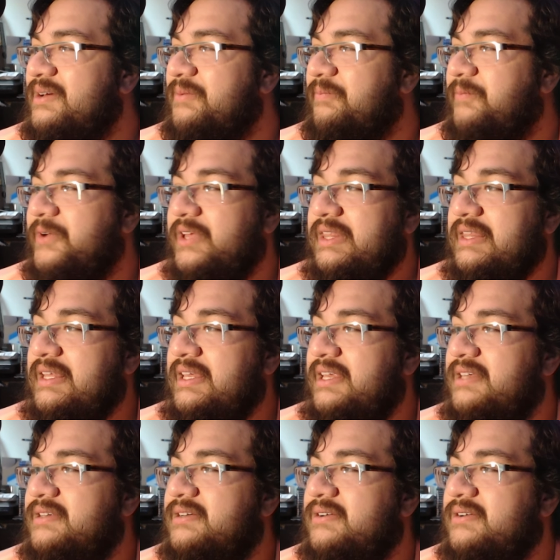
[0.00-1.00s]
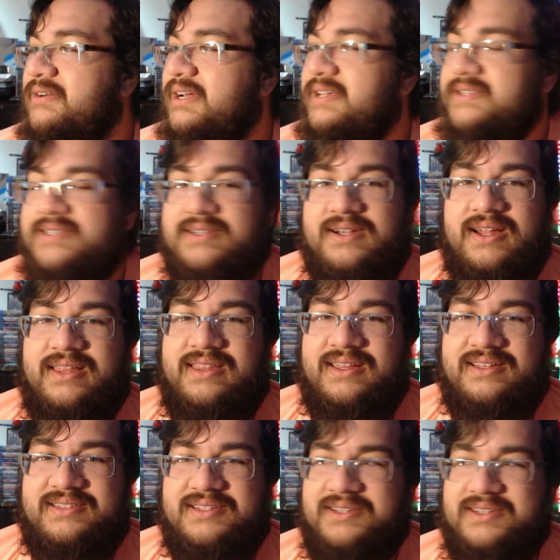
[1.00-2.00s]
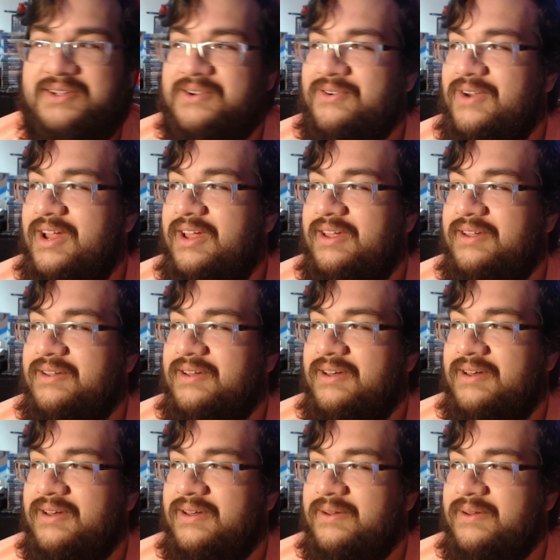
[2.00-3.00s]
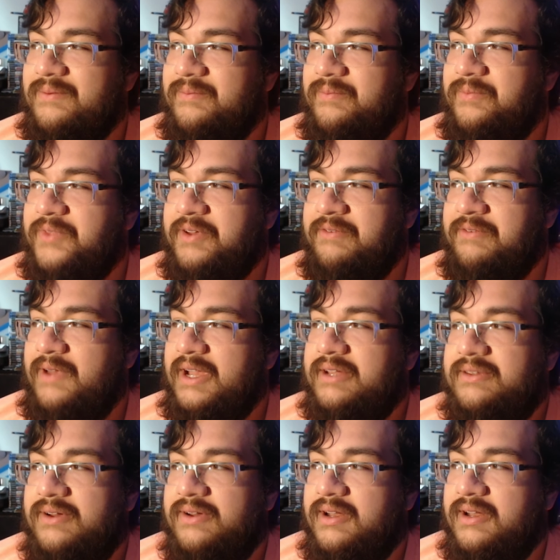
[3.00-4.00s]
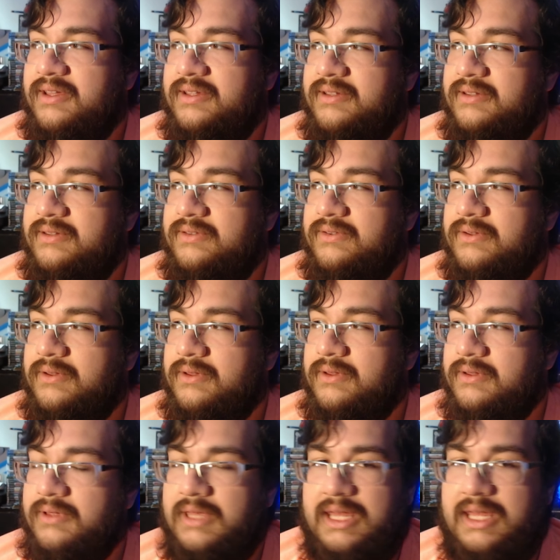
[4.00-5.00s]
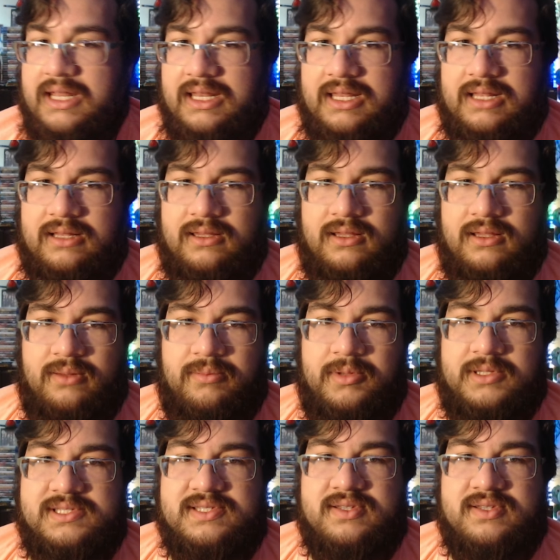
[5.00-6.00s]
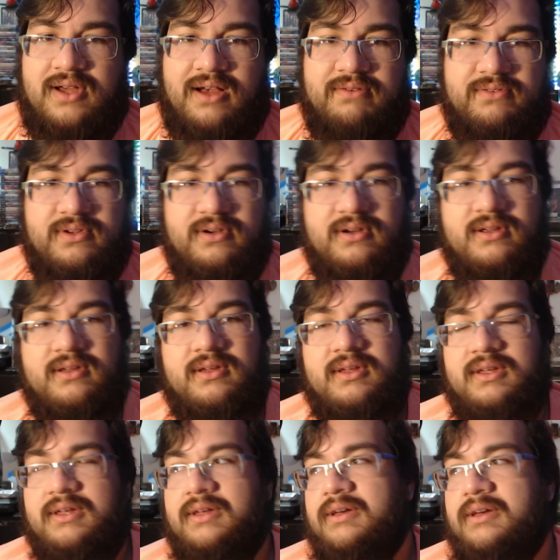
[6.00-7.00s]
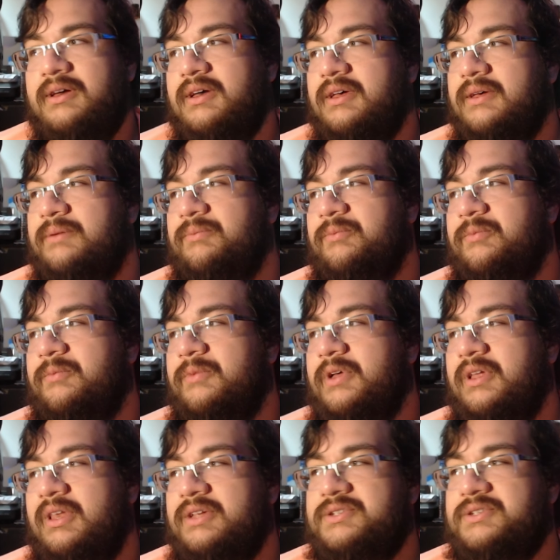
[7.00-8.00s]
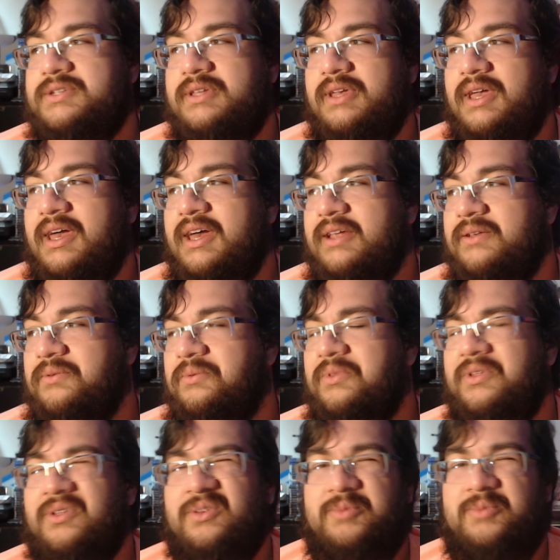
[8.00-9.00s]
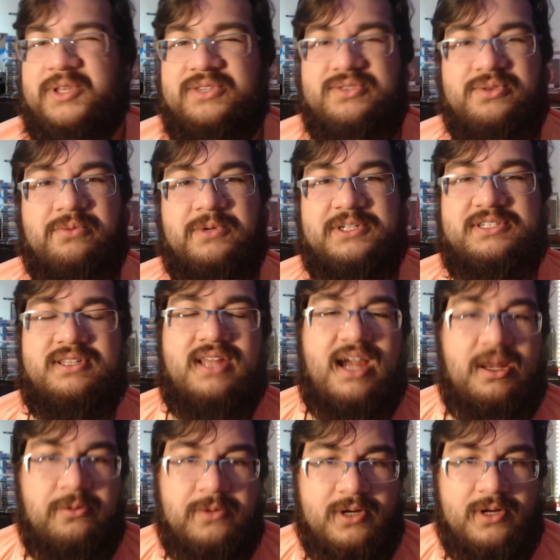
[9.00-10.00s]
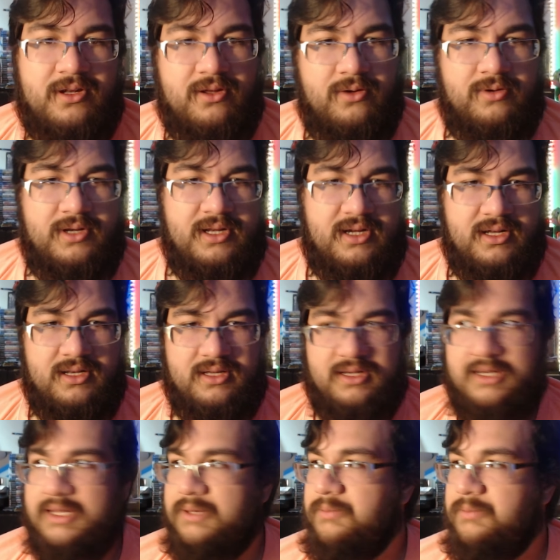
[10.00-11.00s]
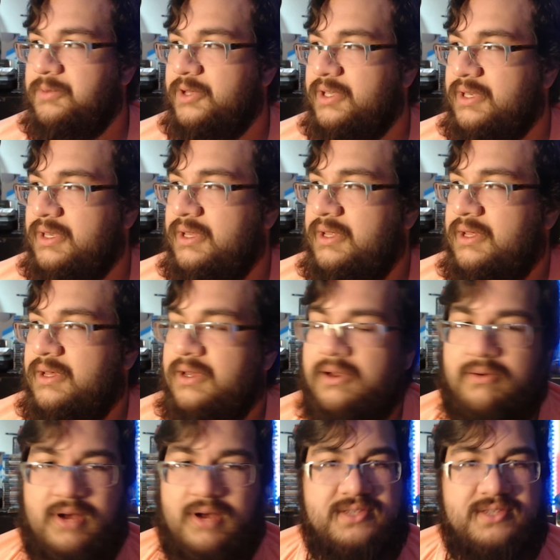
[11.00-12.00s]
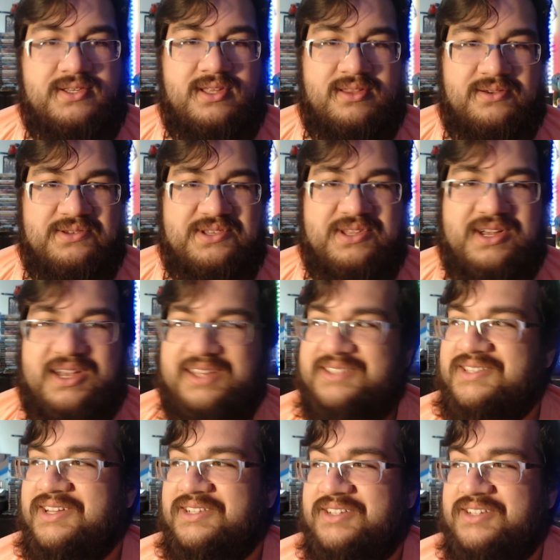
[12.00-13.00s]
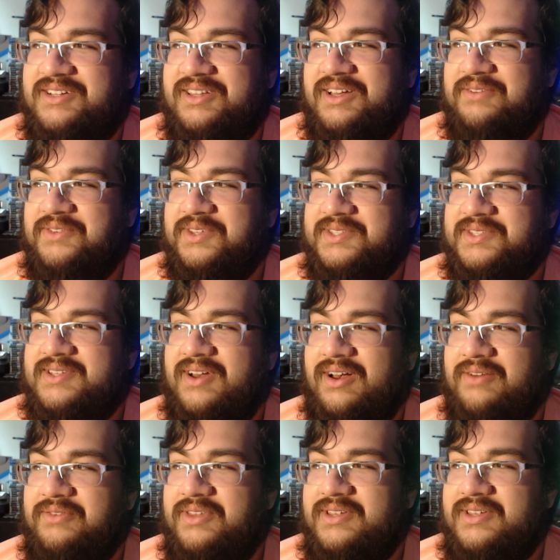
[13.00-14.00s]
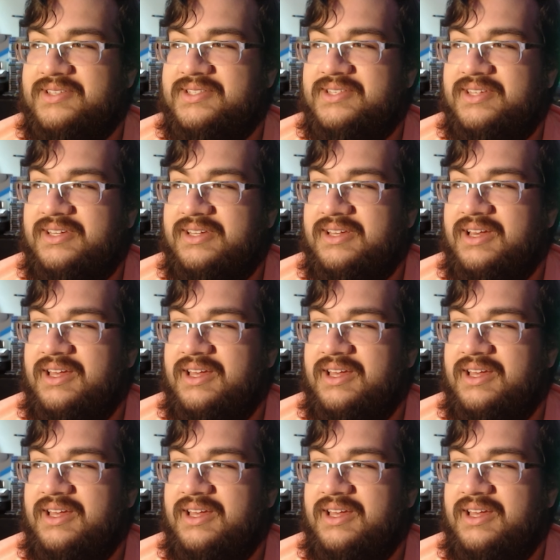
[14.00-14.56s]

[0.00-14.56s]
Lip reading: but the kneaded eraser, I think, did a great effect on it to get it a little bit softer. Initially I had a little bit too much line work going on it, but erasing those lines actually left a softness that